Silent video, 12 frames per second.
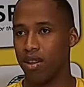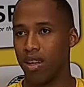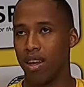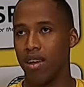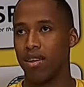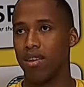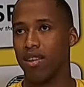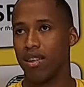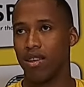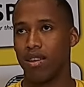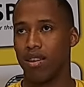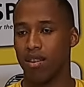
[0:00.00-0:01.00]

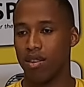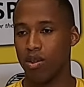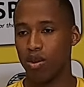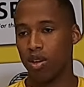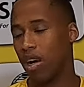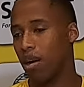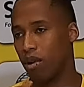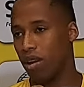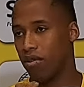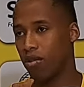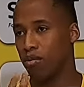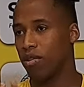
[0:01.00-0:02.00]
they don't come
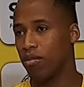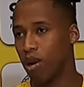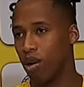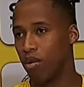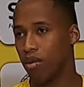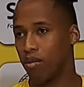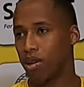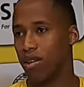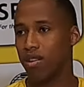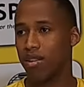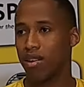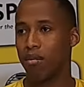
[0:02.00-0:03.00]
like from his mouth,
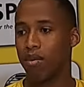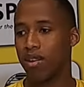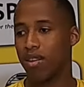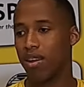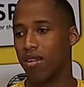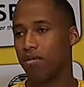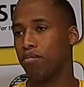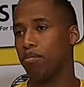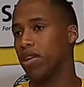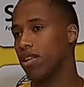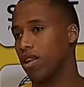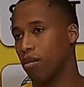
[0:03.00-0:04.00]
but it's something that I've
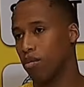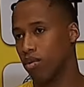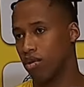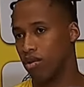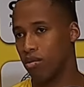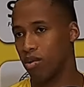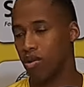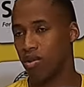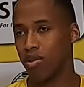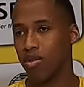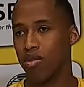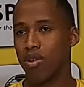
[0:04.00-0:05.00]
picked up also
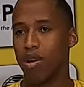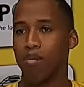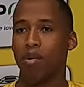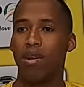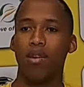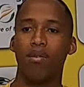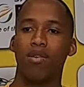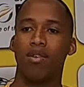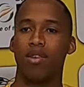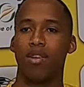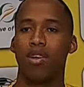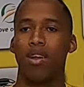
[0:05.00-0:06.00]
because also I believe
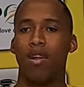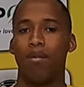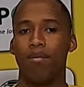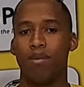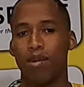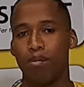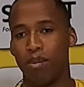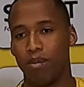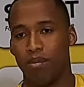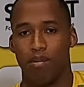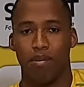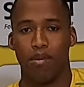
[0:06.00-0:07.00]
that the
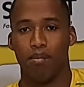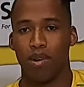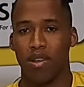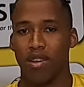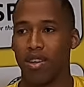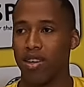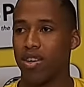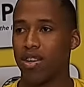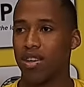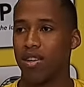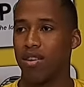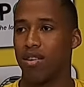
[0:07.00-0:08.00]
the best
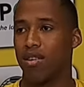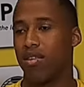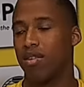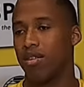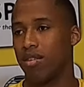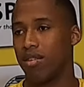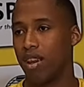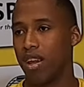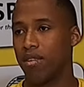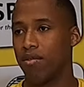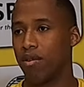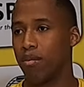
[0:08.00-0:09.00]
teacher is is
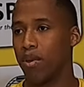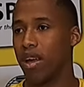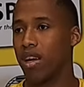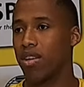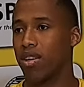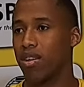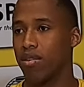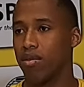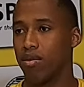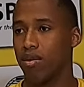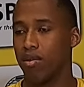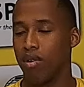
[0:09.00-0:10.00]
learn from the actions,
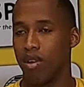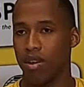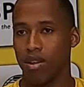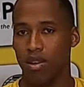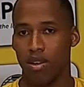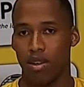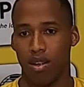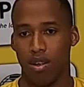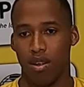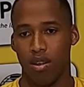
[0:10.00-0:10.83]
you know, and uh,